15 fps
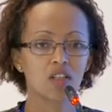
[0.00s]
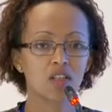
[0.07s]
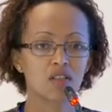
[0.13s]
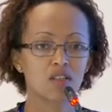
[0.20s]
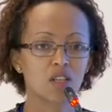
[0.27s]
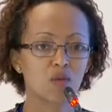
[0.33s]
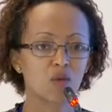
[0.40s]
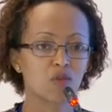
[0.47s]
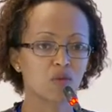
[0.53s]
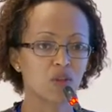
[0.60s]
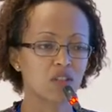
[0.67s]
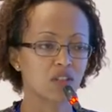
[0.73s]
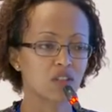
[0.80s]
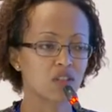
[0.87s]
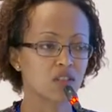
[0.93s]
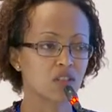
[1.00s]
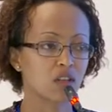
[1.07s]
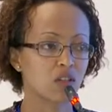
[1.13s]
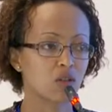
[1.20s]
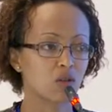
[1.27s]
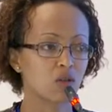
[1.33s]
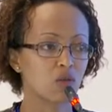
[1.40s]
some of my
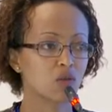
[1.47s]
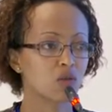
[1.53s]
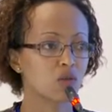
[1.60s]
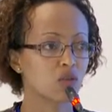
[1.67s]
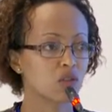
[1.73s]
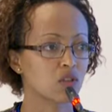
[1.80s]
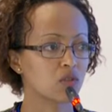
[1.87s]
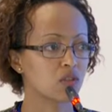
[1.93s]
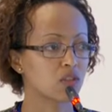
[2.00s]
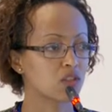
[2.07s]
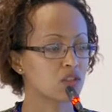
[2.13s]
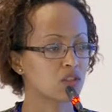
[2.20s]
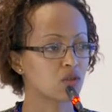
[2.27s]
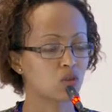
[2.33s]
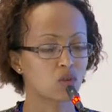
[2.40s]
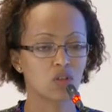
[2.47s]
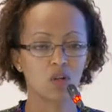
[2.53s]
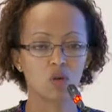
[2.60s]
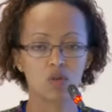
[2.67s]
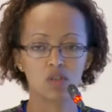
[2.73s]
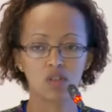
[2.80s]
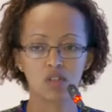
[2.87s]
tasks I do is to
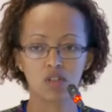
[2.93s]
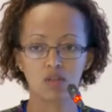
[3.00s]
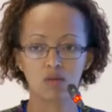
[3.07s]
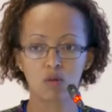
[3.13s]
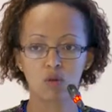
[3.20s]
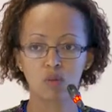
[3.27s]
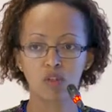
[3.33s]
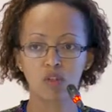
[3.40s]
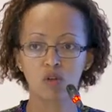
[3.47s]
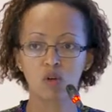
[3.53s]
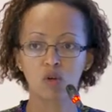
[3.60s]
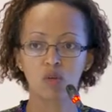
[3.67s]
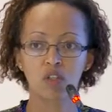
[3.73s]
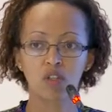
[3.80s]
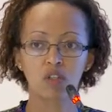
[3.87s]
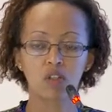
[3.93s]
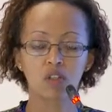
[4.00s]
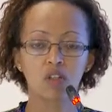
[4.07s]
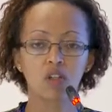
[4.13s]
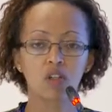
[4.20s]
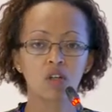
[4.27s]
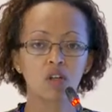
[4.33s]
deal with development
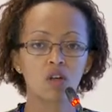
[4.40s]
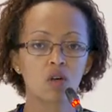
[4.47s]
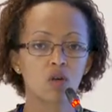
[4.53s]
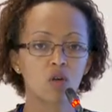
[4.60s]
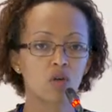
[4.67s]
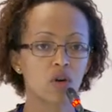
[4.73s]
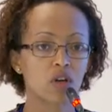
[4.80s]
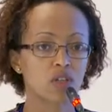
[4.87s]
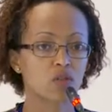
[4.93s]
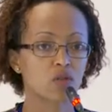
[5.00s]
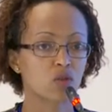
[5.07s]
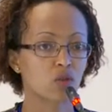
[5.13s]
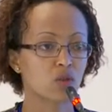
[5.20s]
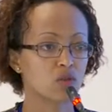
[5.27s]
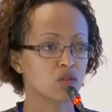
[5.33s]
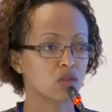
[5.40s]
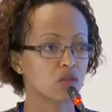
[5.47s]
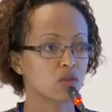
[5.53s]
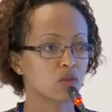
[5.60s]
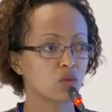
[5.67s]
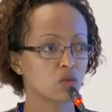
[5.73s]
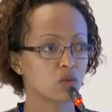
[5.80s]
community who has
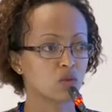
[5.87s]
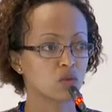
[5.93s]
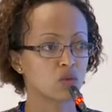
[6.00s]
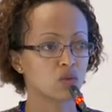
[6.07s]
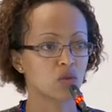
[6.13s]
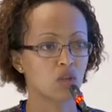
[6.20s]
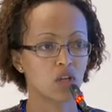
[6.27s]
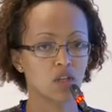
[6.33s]
chosen to